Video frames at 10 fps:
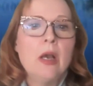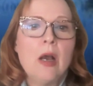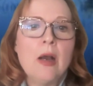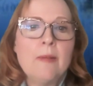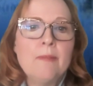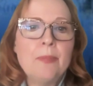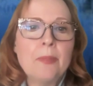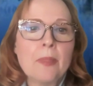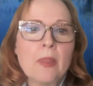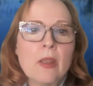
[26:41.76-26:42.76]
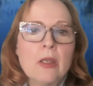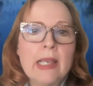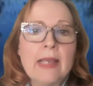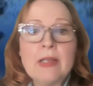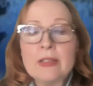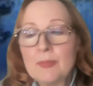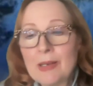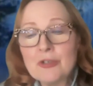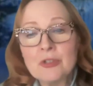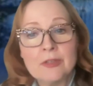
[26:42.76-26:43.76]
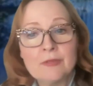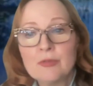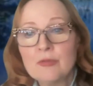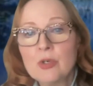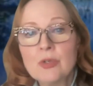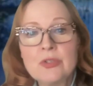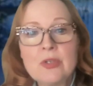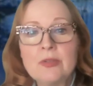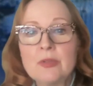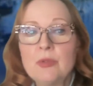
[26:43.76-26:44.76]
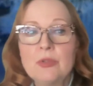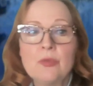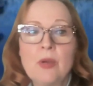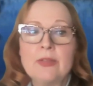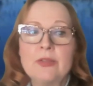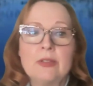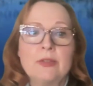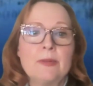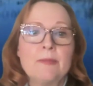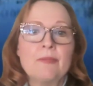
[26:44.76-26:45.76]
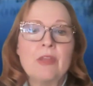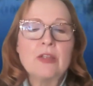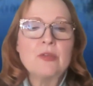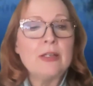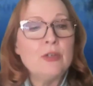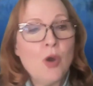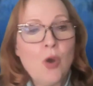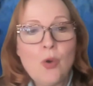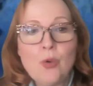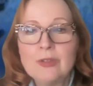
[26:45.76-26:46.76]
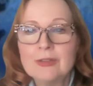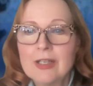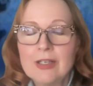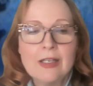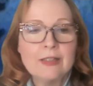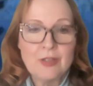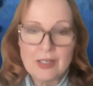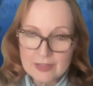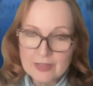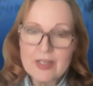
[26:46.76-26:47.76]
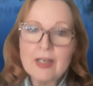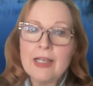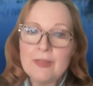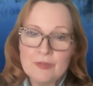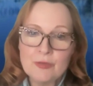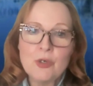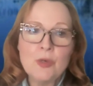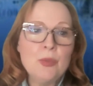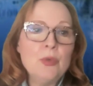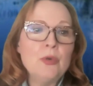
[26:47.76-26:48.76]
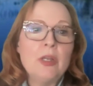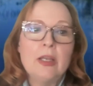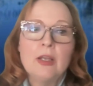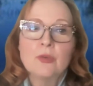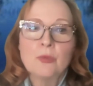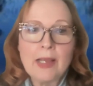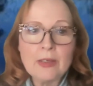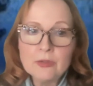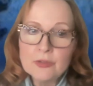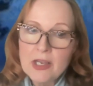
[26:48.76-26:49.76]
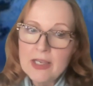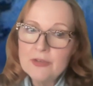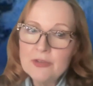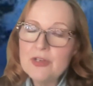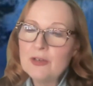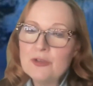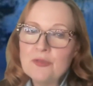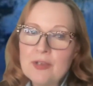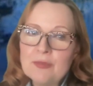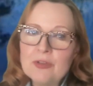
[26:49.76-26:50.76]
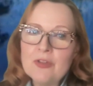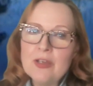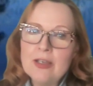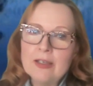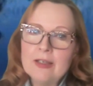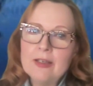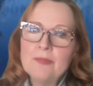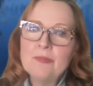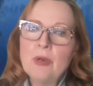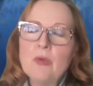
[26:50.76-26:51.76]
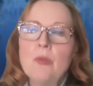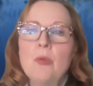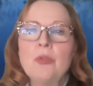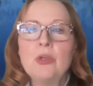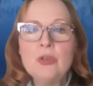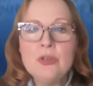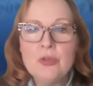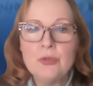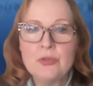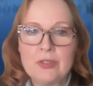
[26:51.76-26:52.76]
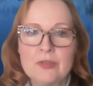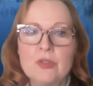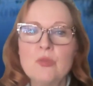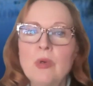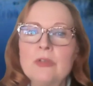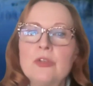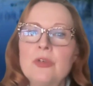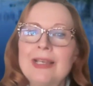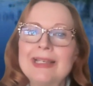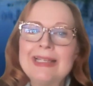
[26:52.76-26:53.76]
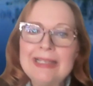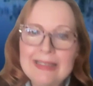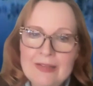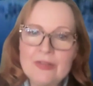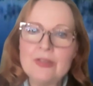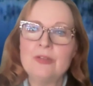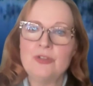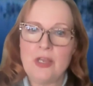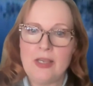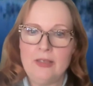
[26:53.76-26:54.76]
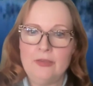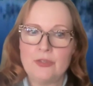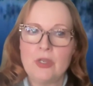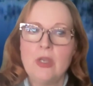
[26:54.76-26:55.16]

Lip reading: Um, and especially for Virgo suns, moons, and risings. So I know, so like I said, I have a Virgo moon. Radical change is not your favorite thing, but the good news is once you get into the change,